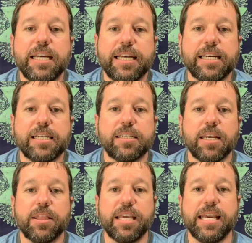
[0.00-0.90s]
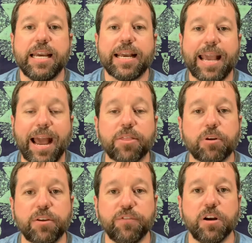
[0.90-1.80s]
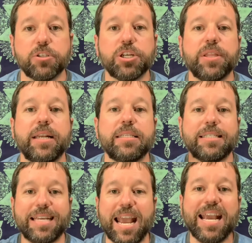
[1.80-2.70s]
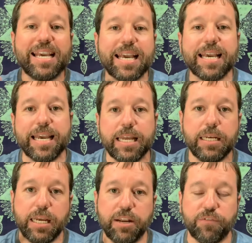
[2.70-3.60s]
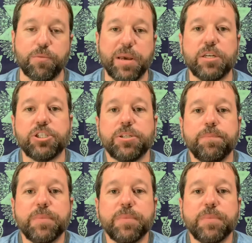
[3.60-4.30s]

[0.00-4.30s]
is the gathering function that is taking in information.